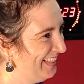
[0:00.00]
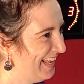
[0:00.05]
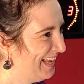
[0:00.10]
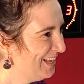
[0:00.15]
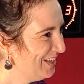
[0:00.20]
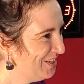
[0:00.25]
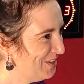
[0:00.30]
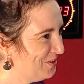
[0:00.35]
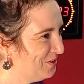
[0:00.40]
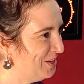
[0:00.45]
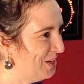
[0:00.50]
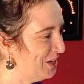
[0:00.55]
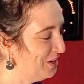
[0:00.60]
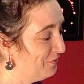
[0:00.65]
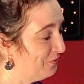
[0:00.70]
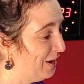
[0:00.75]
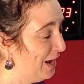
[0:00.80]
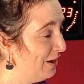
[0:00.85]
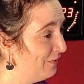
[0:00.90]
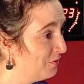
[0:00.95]
Thank you. Thank
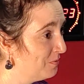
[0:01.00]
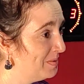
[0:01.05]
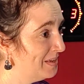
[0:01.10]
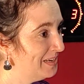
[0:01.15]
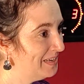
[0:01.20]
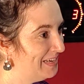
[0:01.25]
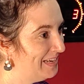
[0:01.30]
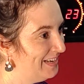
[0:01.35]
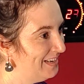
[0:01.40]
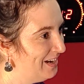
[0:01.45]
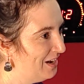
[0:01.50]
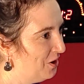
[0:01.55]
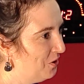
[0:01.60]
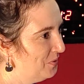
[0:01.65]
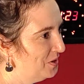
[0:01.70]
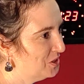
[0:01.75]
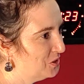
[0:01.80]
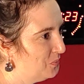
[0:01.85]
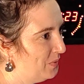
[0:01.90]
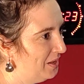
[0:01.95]
you for having me again. I
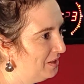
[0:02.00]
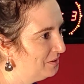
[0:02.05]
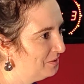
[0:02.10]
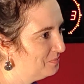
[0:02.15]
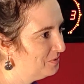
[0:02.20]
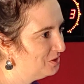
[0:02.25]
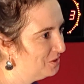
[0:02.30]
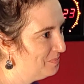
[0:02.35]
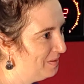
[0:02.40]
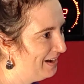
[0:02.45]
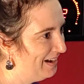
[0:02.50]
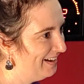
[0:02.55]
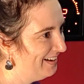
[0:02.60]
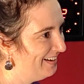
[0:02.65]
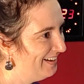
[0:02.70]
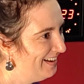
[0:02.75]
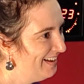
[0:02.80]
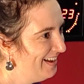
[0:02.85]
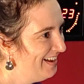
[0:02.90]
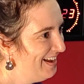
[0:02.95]
always welcome to
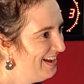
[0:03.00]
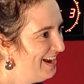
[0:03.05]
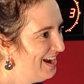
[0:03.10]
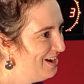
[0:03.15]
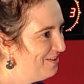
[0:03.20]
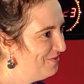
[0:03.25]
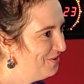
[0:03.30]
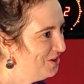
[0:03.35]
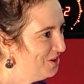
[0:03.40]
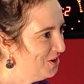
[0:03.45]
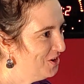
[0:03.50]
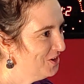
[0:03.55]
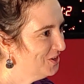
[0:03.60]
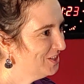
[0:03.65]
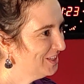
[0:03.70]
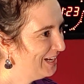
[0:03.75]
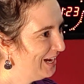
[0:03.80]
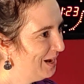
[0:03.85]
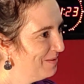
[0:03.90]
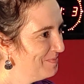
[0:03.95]
my every year
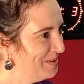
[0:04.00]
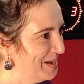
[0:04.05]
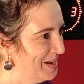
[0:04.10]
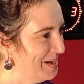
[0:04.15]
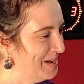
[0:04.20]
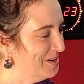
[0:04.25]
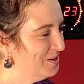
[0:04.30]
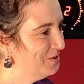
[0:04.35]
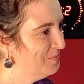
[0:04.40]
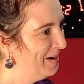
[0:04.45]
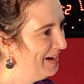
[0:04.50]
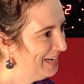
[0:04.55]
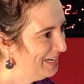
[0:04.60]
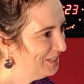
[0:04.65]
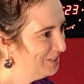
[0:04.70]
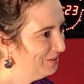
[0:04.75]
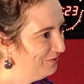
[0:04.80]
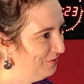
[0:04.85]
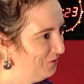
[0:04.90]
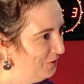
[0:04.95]
to come here and do my
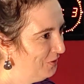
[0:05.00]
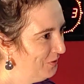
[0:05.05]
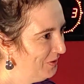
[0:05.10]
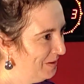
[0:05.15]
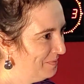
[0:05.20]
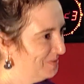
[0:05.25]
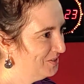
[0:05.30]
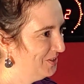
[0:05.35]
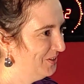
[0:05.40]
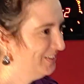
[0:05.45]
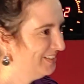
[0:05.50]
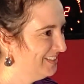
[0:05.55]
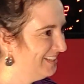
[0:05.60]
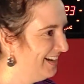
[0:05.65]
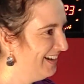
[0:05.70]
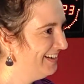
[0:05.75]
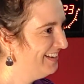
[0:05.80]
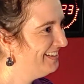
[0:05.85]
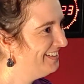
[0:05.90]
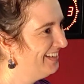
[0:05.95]
interview. I'm so
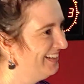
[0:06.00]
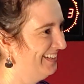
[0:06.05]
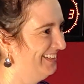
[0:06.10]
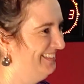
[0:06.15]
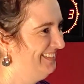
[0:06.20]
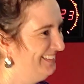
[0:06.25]
excited.